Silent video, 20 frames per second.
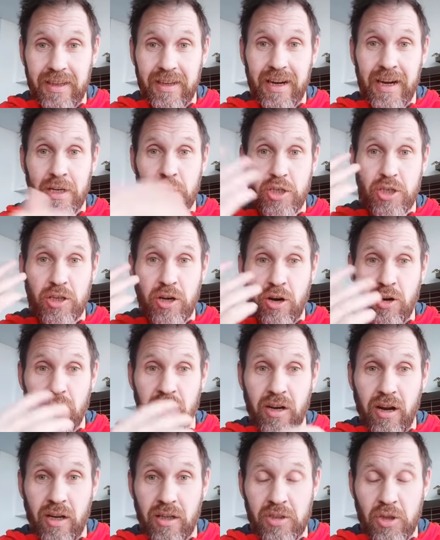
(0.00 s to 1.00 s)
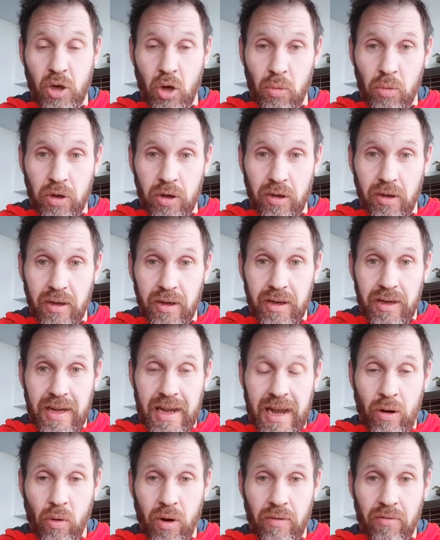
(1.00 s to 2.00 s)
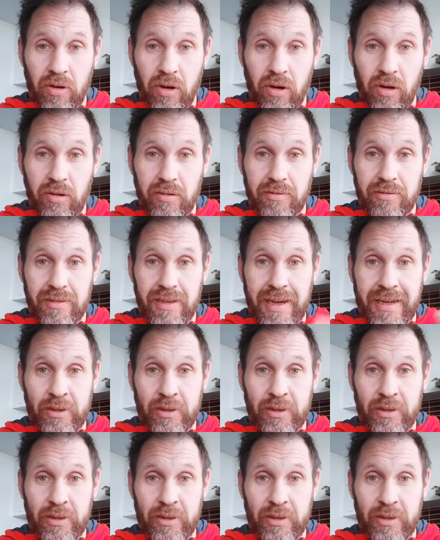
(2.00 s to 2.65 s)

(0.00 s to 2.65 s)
I just started in October. However,